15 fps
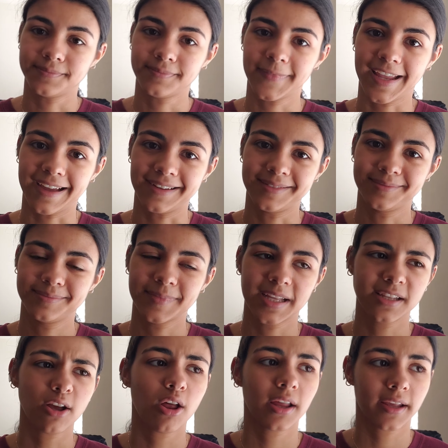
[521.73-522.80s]
Yeah,
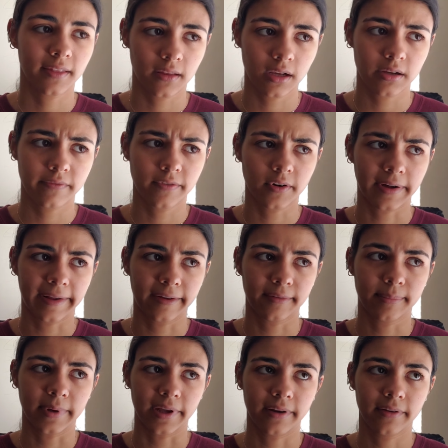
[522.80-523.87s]
that's all I can think of for now,
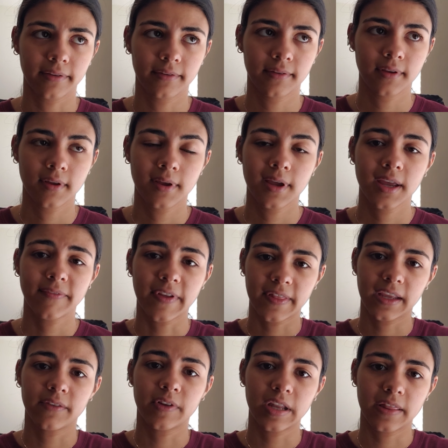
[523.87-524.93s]
but if I
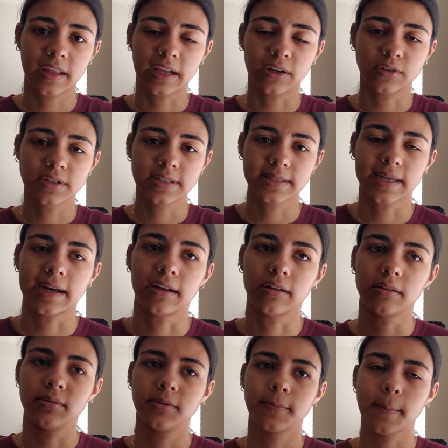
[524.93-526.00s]
think of anything else,
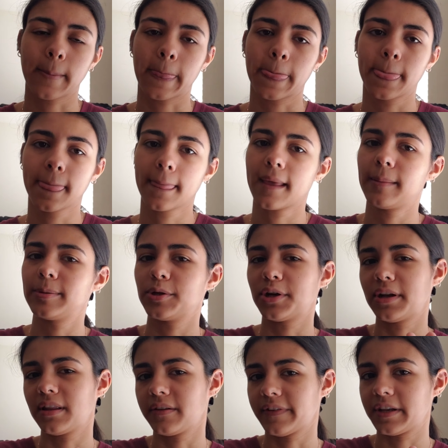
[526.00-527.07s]
I'll upload
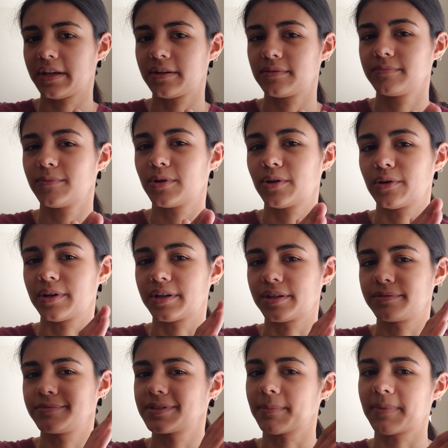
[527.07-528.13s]
another video
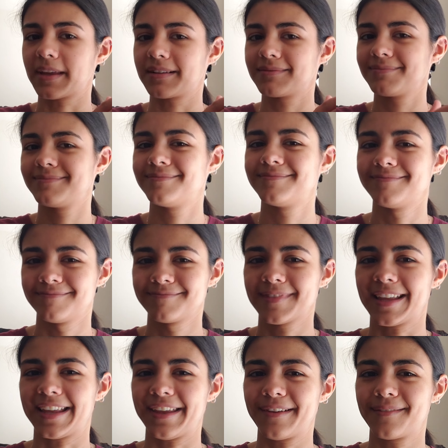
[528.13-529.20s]
or something.
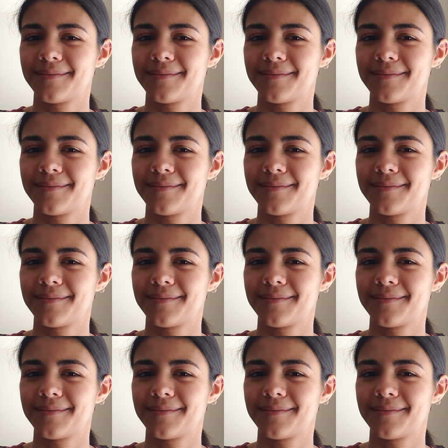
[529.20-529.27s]
Thank you.